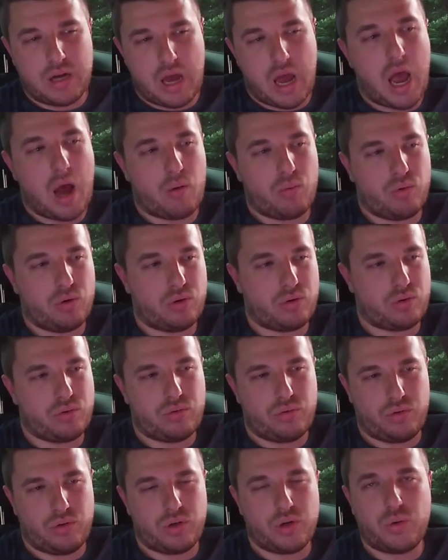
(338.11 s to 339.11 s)
I would,
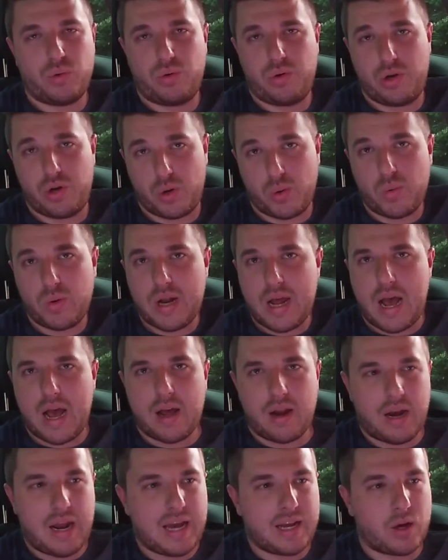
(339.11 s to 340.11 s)
you know, do
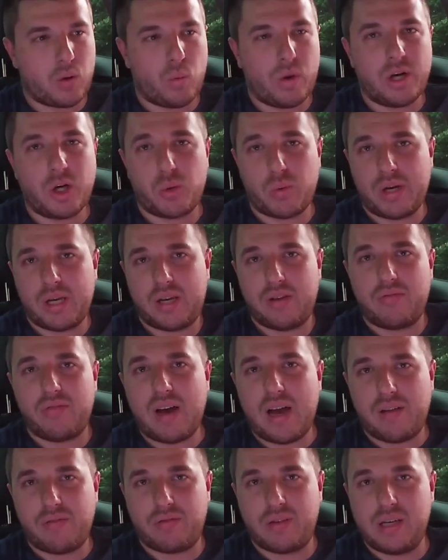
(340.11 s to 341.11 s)
that like a
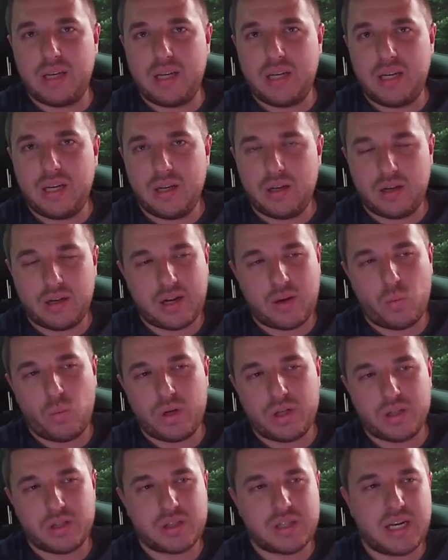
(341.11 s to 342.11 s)
125D, and then
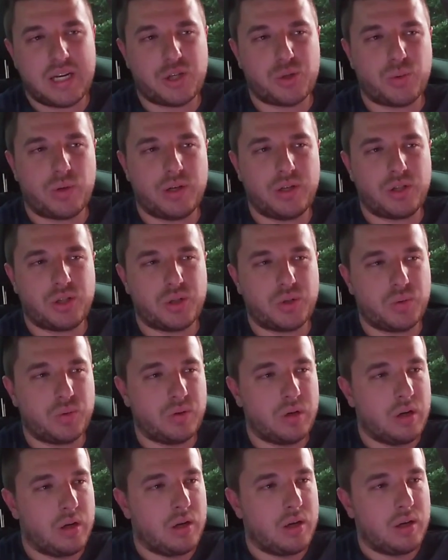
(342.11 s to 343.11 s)
with the stage 1
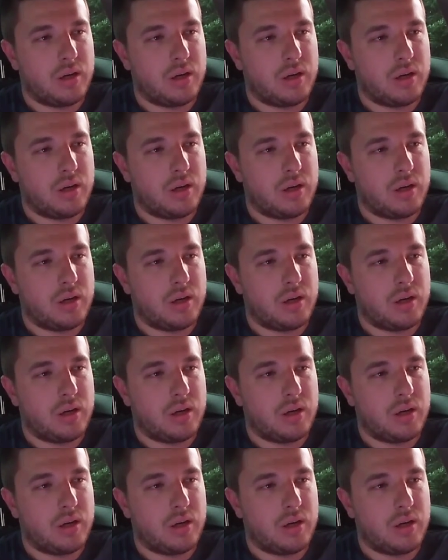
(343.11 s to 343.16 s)
tune,